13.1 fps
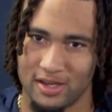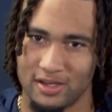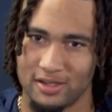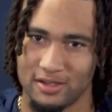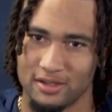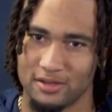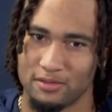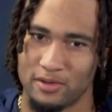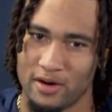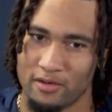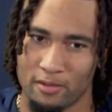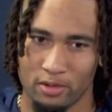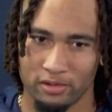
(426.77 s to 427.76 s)
Like
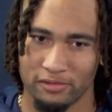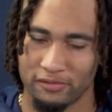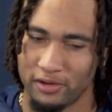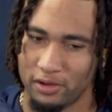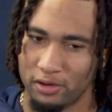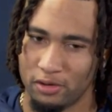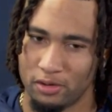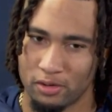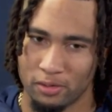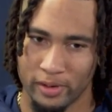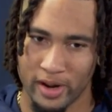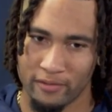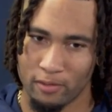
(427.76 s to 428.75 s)
whenever I'm on the field
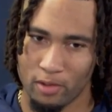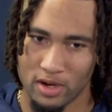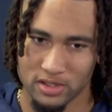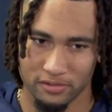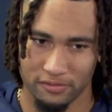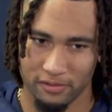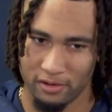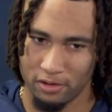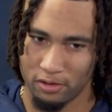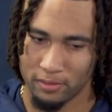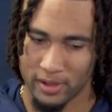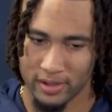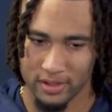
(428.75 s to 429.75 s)
or whenever I'm watching
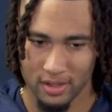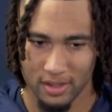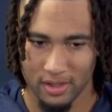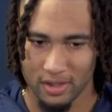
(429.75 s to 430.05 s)
film, like